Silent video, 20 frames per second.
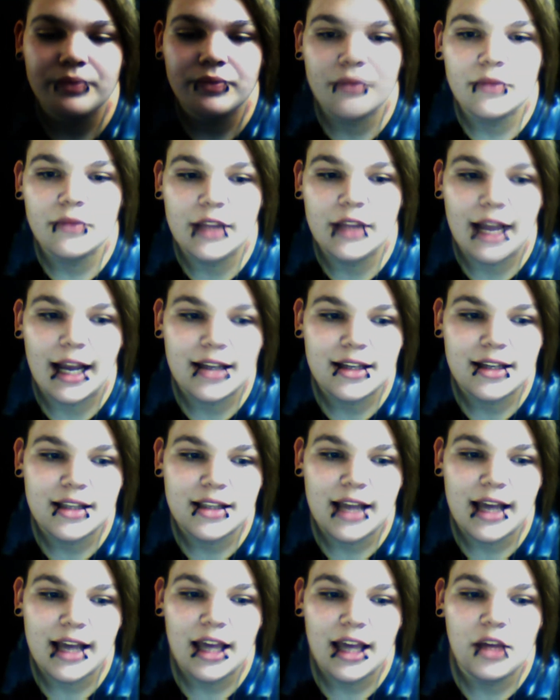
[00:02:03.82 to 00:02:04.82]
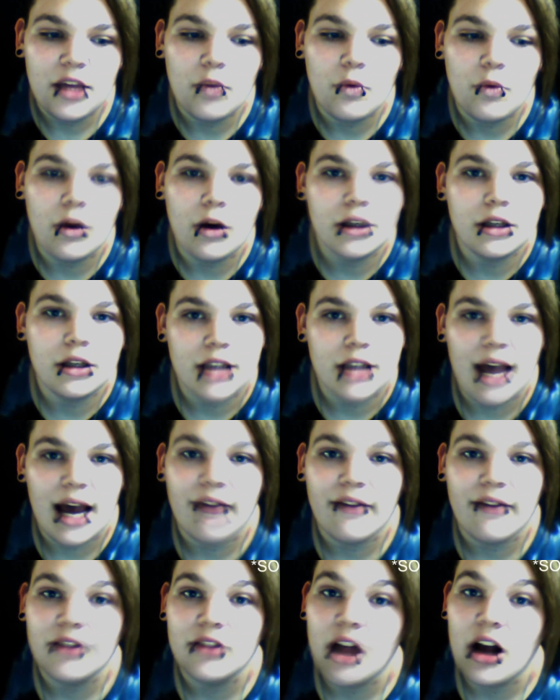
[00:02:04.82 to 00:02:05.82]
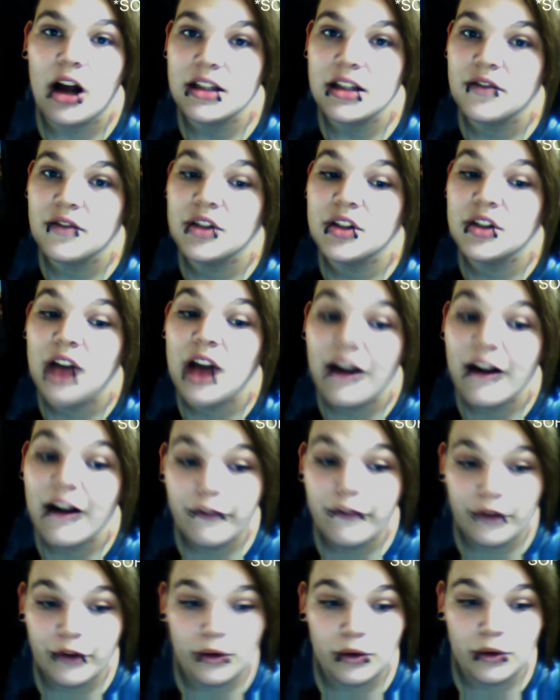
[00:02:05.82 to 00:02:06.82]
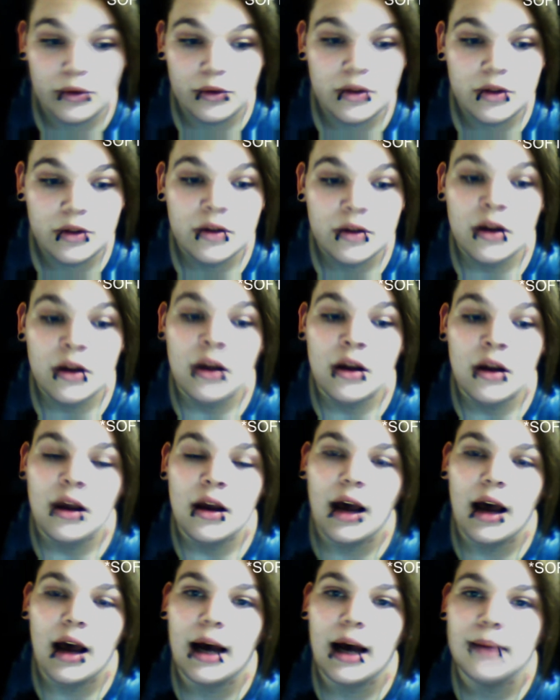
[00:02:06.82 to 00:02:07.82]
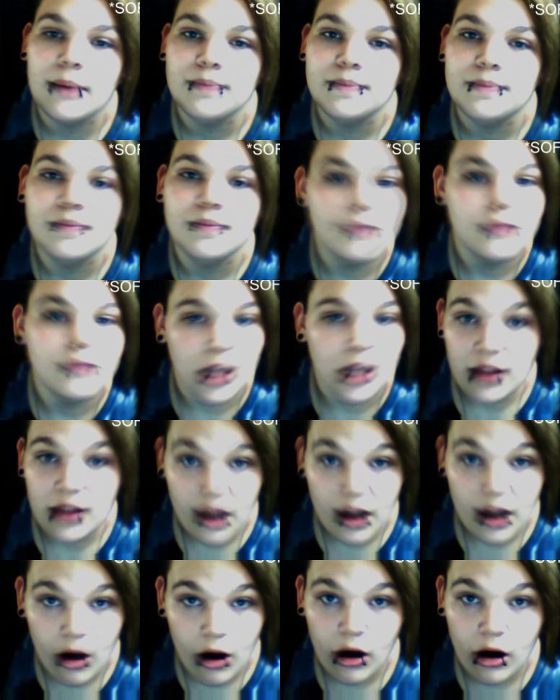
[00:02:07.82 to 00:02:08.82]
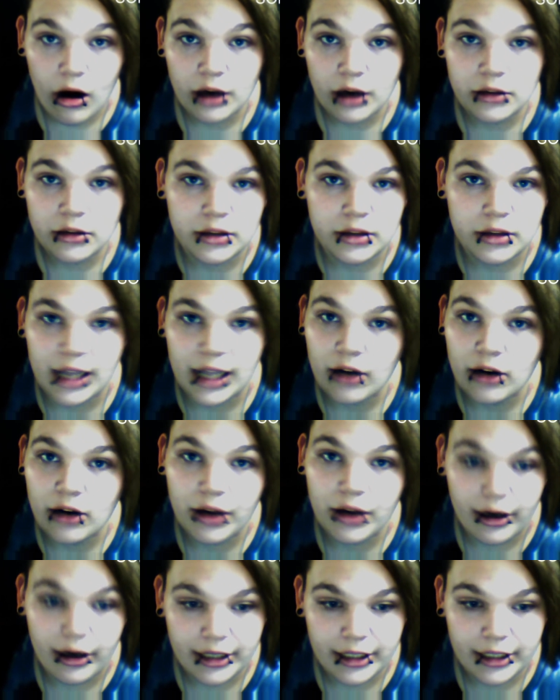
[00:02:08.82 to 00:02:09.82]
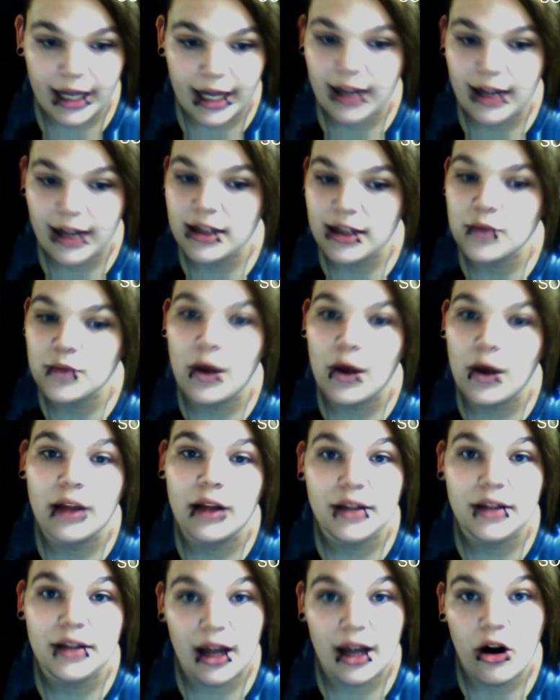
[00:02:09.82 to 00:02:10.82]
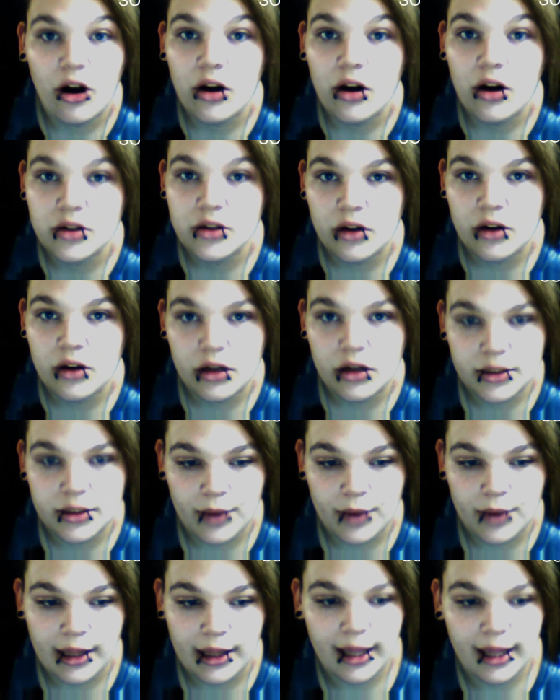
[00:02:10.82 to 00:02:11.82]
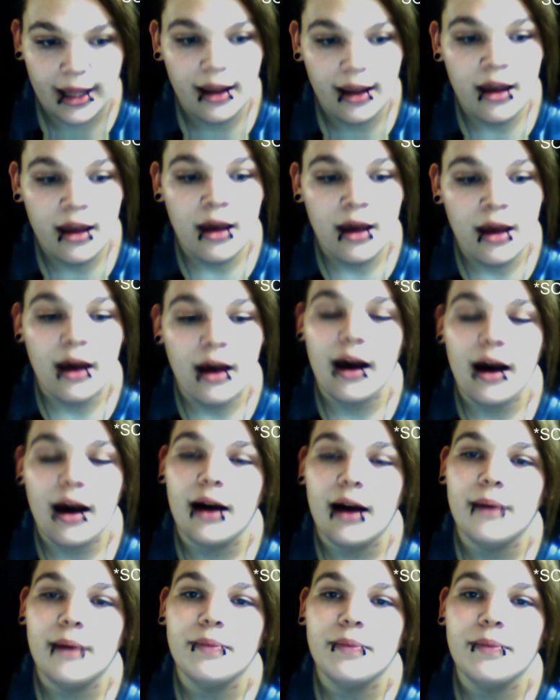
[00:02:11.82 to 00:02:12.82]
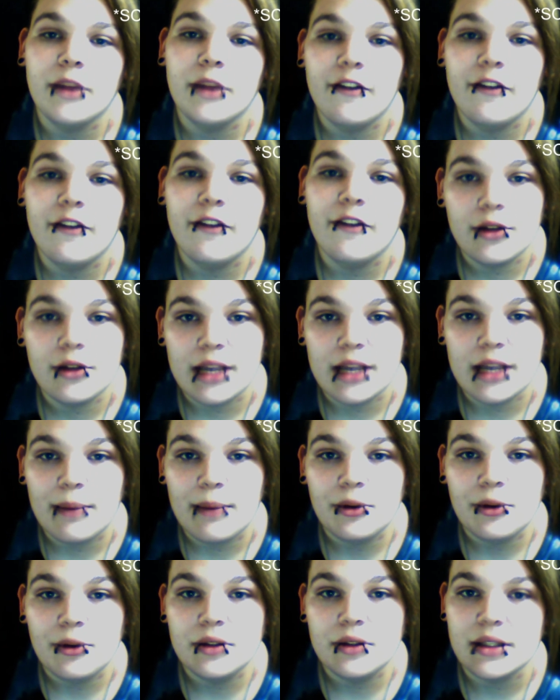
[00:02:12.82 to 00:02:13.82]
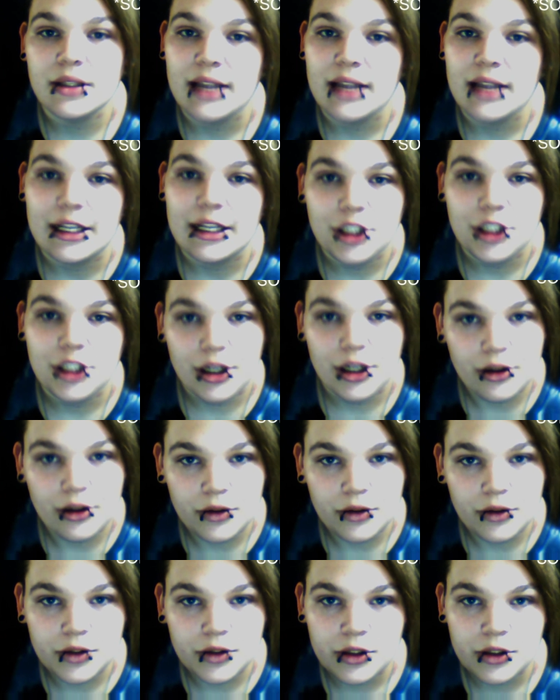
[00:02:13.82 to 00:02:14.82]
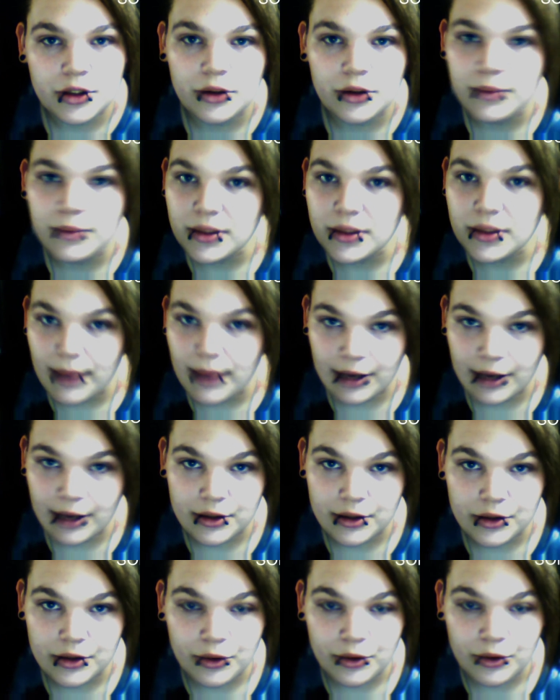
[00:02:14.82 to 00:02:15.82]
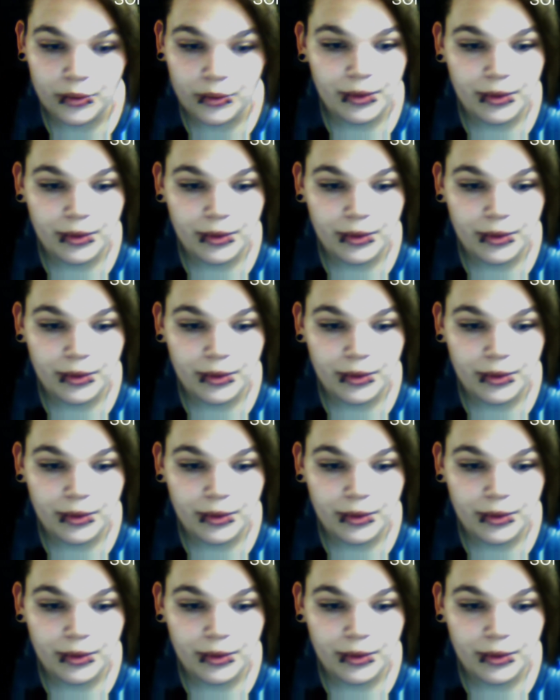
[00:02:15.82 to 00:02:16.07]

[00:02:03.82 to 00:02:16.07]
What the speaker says: Next thing, you want to have lots of soft foods, nothing hard. That'll irritate it as well, and that'll also cause swelling. A few examples is like chicken noodle soup, tomato soup,